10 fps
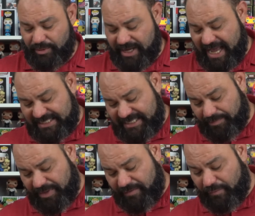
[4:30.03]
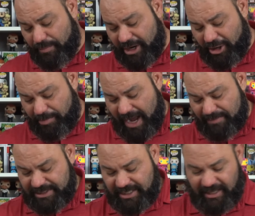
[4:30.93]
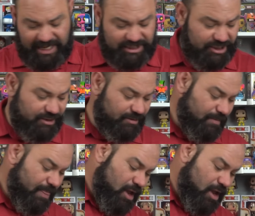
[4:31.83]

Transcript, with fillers: Do we get something for BeardofPOP's collection?